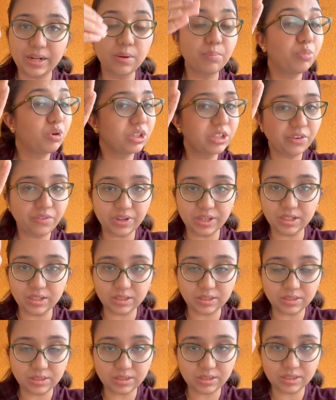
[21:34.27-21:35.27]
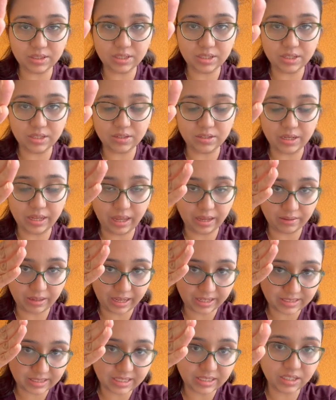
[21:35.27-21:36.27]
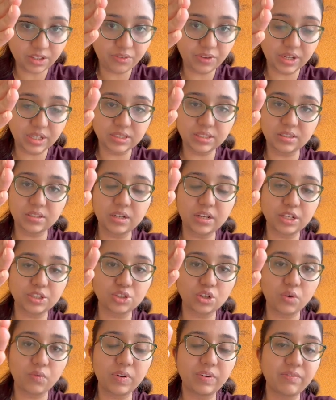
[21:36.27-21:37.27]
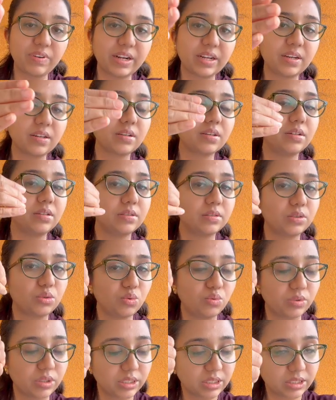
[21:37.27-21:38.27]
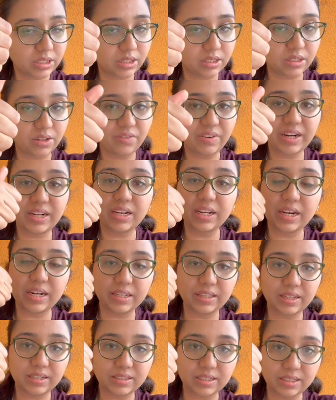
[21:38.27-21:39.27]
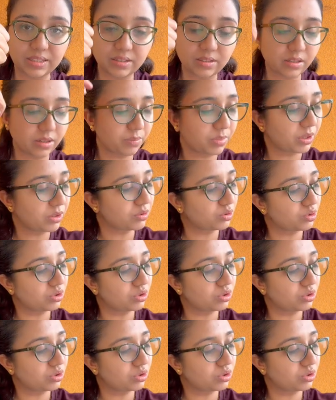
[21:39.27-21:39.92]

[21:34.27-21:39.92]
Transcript: Put the fingers, extend the fingers in the direction of one vector and curl towards the other vector, and the extended thumb gives you